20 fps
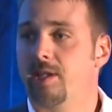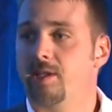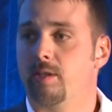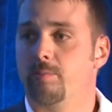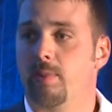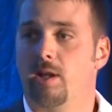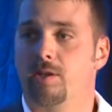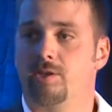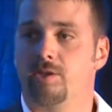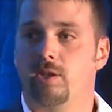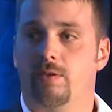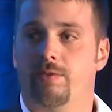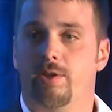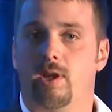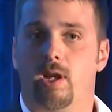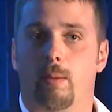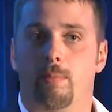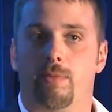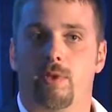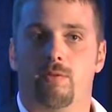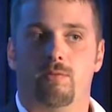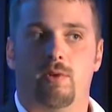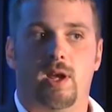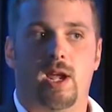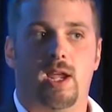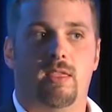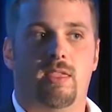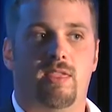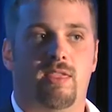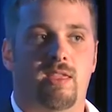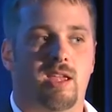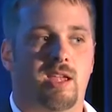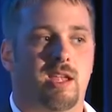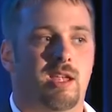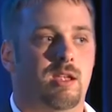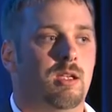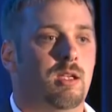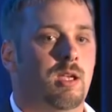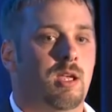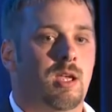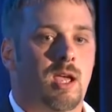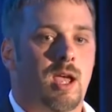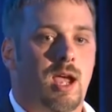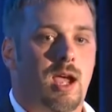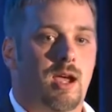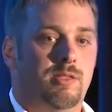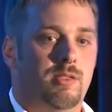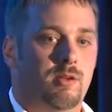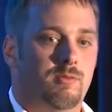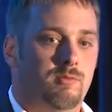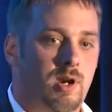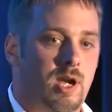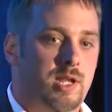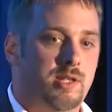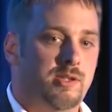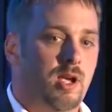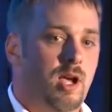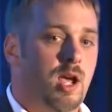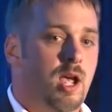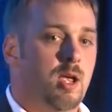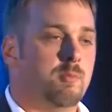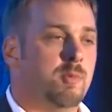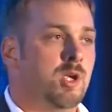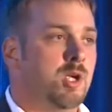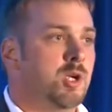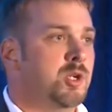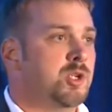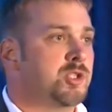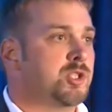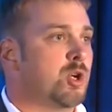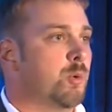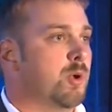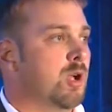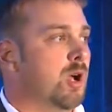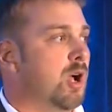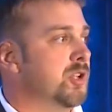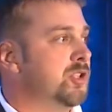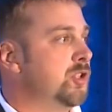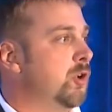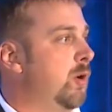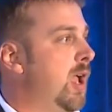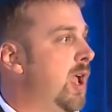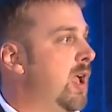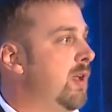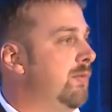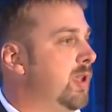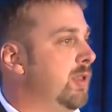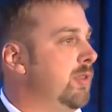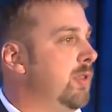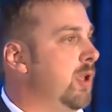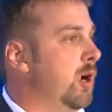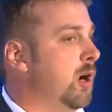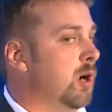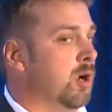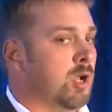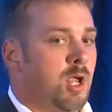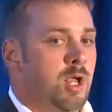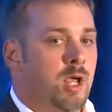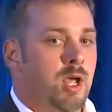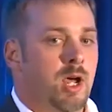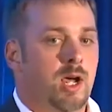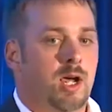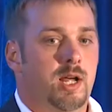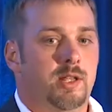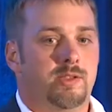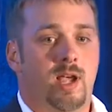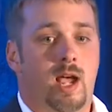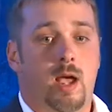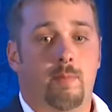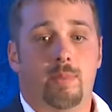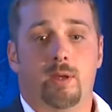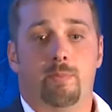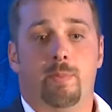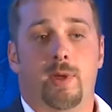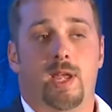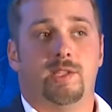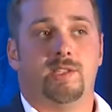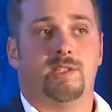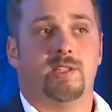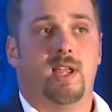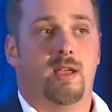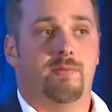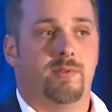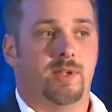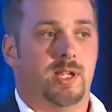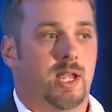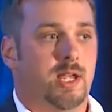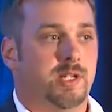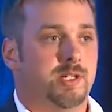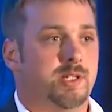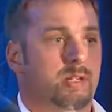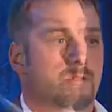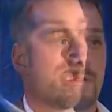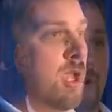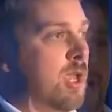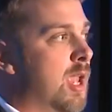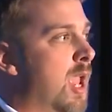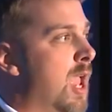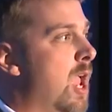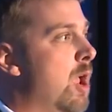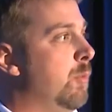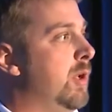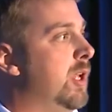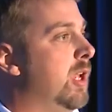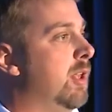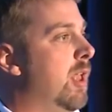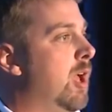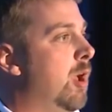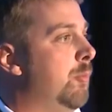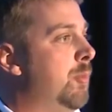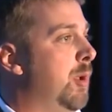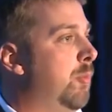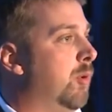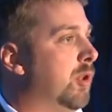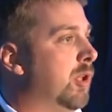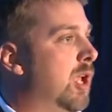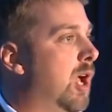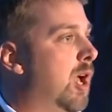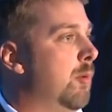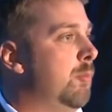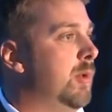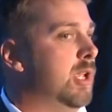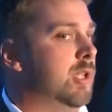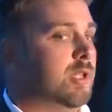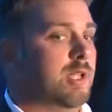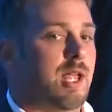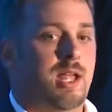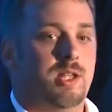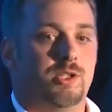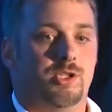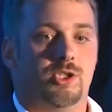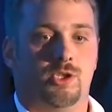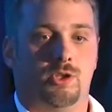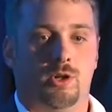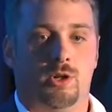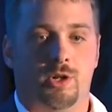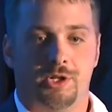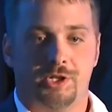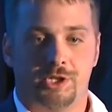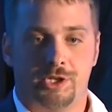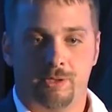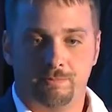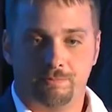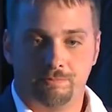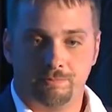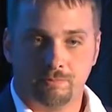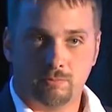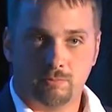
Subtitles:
It's about serving up the right thing at the right time. So we also have in there topic-based navigation, and we allow people to come in and search.